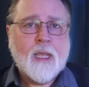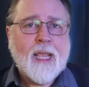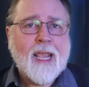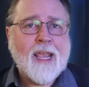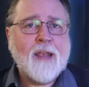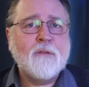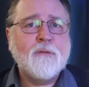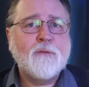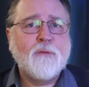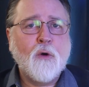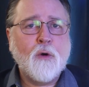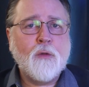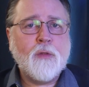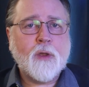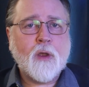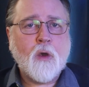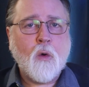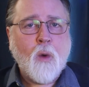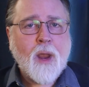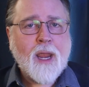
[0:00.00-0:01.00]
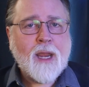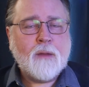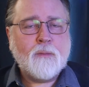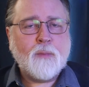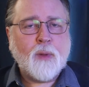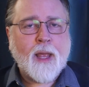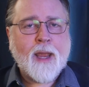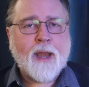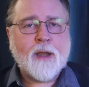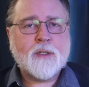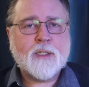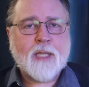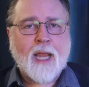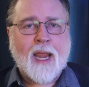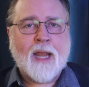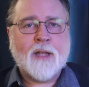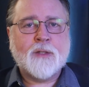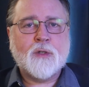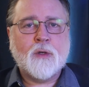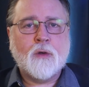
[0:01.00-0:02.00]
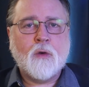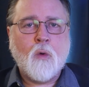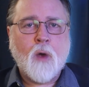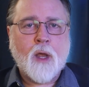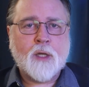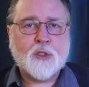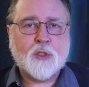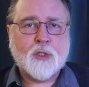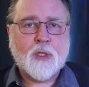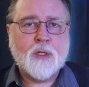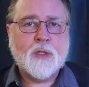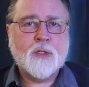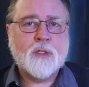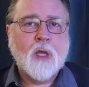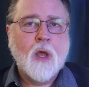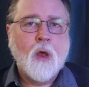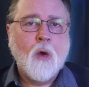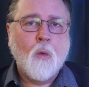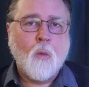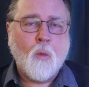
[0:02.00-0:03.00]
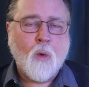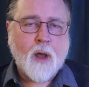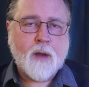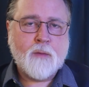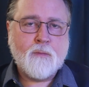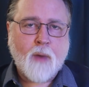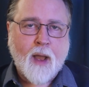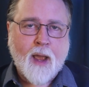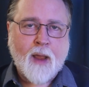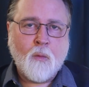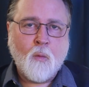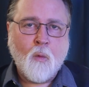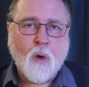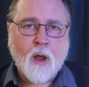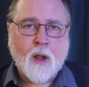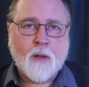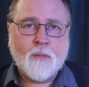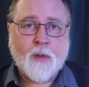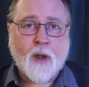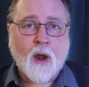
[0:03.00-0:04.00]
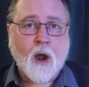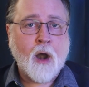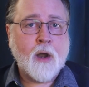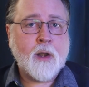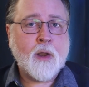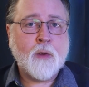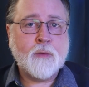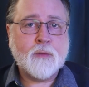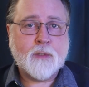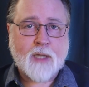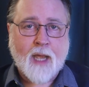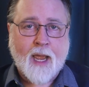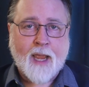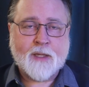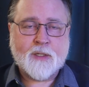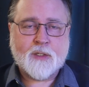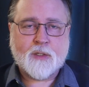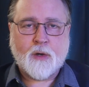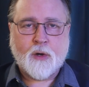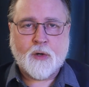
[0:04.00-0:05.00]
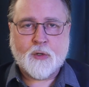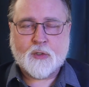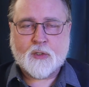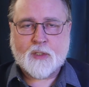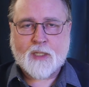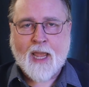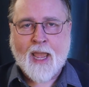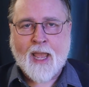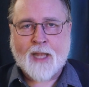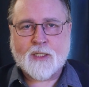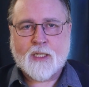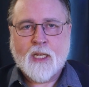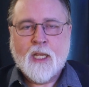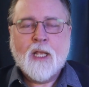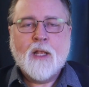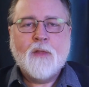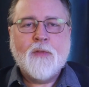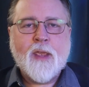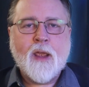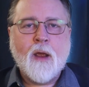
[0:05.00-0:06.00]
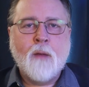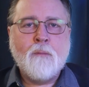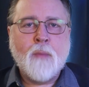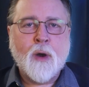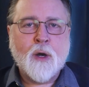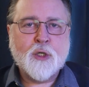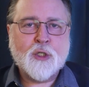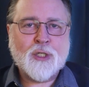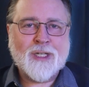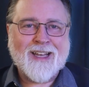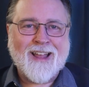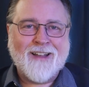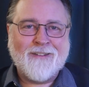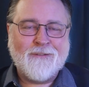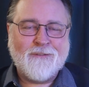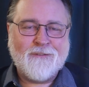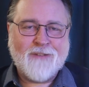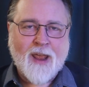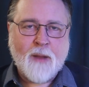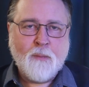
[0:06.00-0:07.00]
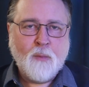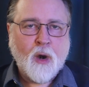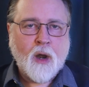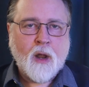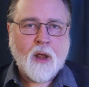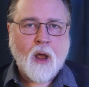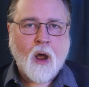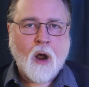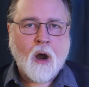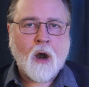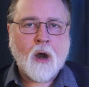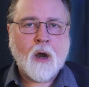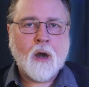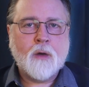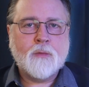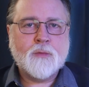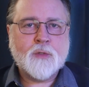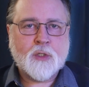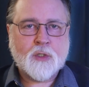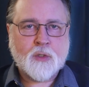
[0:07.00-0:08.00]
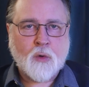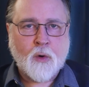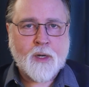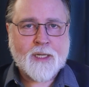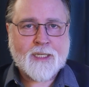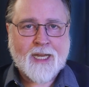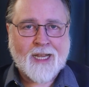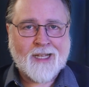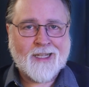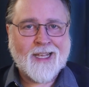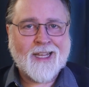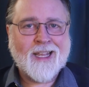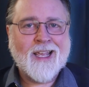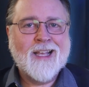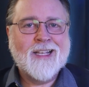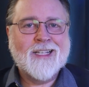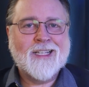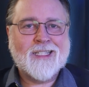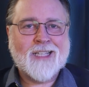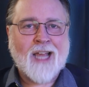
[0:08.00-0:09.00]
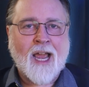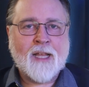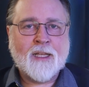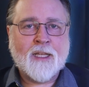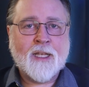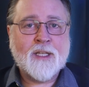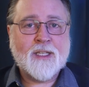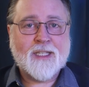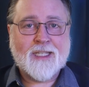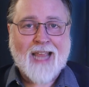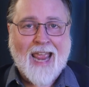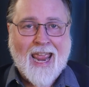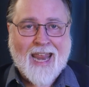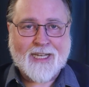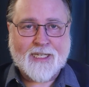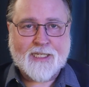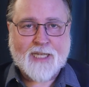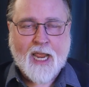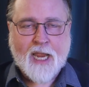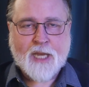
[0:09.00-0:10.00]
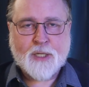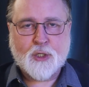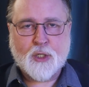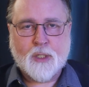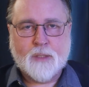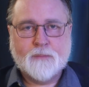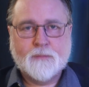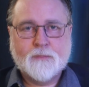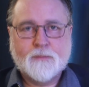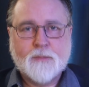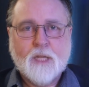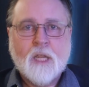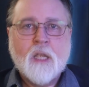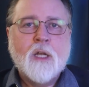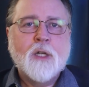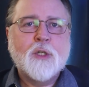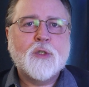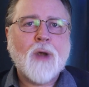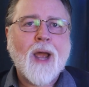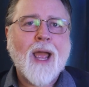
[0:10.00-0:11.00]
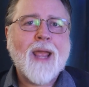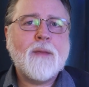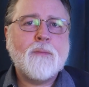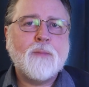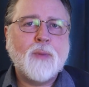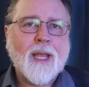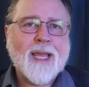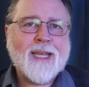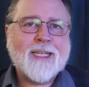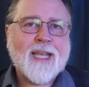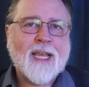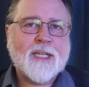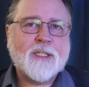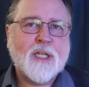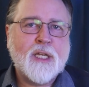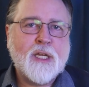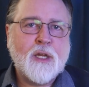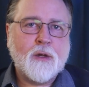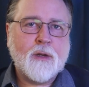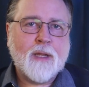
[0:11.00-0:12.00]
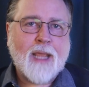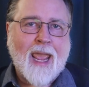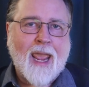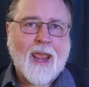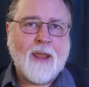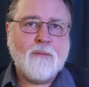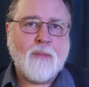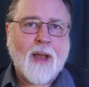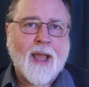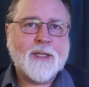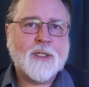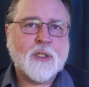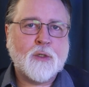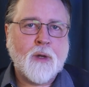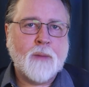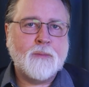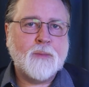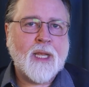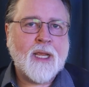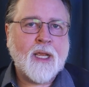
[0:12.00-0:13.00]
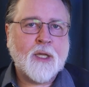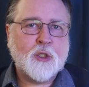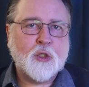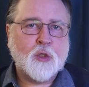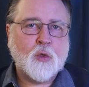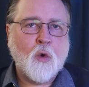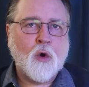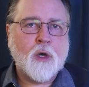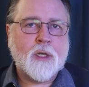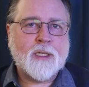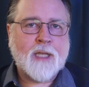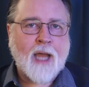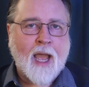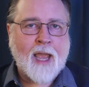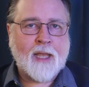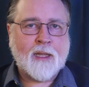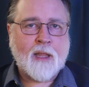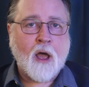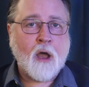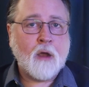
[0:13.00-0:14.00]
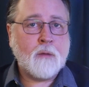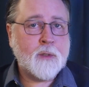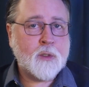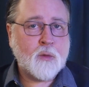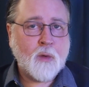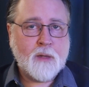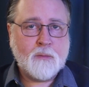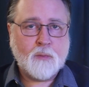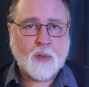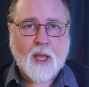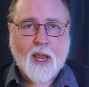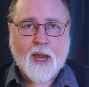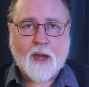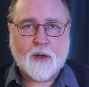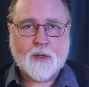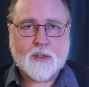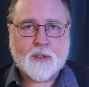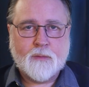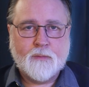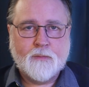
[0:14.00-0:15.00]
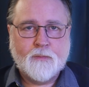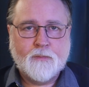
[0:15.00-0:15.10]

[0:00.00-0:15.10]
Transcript: In For the Queen, players answer questions one by one. There are no dice or stats. The emergent ephemera are storytelling, silence, and tension. Try playtesting your game by scripting a short dialogue between players.